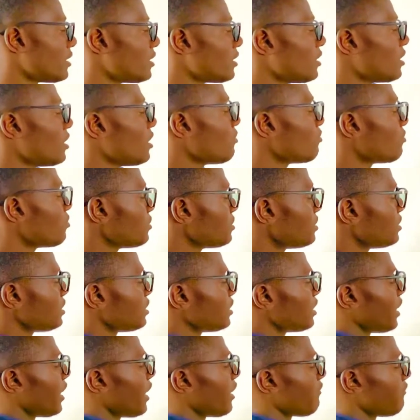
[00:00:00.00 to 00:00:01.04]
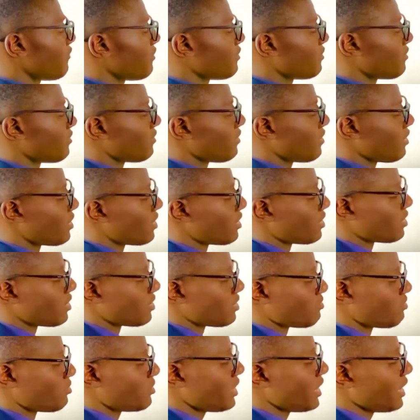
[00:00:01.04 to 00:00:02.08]

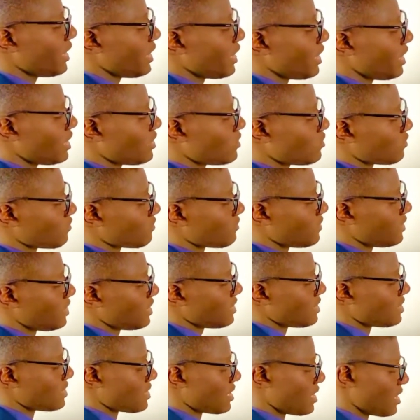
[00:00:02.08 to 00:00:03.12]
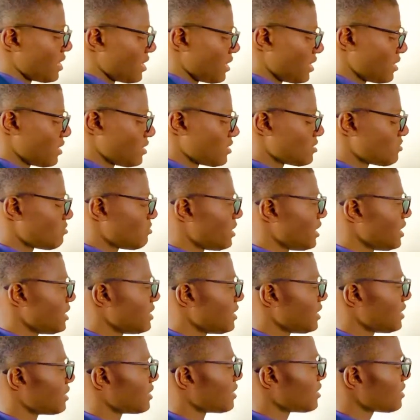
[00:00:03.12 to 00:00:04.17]
Putting each of these, splitting
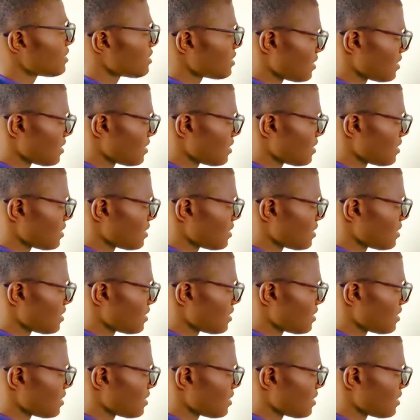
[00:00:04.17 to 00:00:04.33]
this,